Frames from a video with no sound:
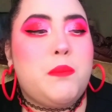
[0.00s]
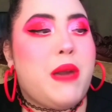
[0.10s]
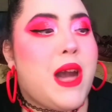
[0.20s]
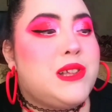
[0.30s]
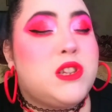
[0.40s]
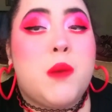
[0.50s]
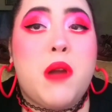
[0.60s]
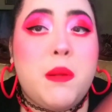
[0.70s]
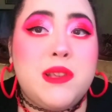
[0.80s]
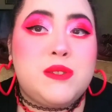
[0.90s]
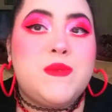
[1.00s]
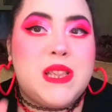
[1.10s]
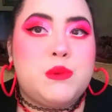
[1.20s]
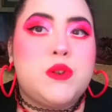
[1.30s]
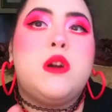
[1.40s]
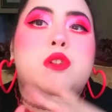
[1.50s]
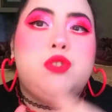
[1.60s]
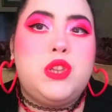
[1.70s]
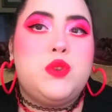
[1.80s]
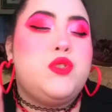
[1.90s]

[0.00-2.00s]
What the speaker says: palettes that are probably still available to you,